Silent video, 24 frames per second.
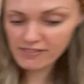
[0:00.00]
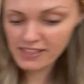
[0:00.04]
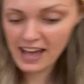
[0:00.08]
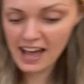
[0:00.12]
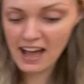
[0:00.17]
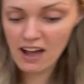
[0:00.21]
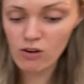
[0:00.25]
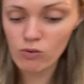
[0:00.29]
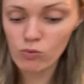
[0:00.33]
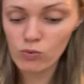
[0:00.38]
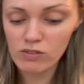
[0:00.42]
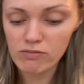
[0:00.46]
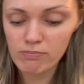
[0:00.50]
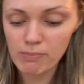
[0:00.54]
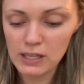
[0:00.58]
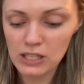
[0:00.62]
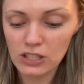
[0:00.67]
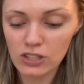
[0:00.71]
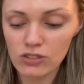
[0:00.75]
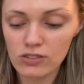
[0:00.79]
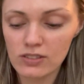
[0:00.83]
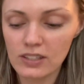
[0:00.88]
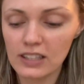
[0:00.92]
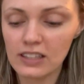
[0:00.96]
that. We've been
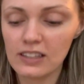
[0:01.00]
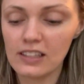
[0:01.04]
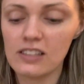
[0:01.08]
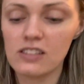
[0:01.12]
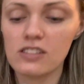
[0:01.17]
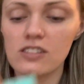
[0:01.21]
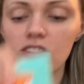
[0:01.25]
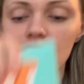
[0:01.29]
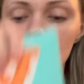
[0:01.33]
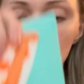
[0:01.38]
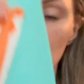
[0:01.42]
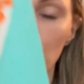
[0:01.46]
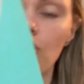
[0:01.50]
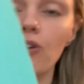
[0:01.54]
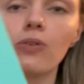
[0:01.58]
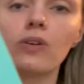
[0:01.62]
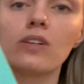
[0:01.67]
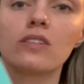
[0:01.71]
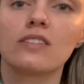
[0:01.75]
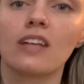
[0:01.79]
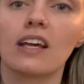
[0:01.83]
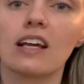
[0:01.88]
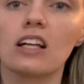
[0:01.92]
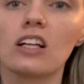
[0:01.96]
using this too.
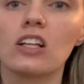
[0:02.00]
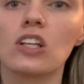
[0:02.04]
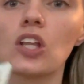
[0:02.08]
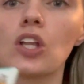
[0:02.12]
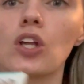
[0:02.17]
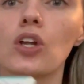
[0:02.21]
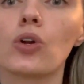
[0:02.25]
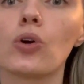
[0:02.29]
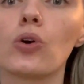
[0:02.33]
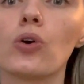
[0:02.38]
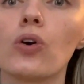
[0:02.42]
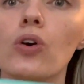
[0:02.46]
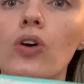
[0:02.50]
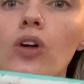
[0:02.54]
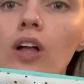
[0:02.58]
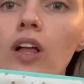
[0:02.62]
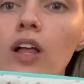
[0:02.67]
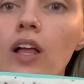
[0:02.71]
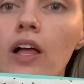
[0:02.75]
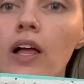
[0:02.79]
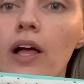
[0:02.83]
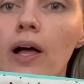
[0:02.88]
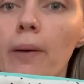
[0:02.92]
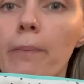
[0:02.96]
It's like a little
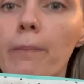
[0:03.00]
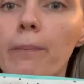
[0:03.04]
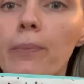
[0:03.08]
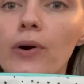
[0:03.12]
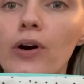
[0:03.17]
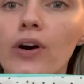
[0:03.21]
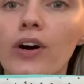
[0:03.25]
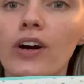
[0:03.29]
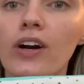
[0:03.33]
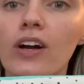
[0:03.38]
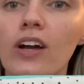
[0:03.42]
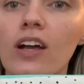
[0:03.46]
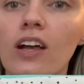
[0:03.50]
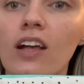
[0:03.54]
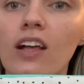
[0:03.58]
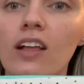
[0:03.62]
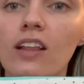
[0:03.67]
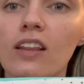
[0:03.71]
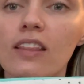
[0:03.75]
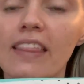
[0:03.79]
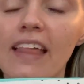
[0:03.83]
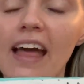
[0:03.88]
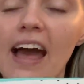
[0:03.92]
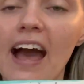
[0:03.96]
book
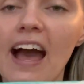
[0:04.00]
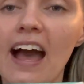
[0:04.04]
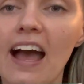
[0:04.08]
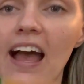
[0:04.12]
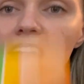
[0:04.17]
that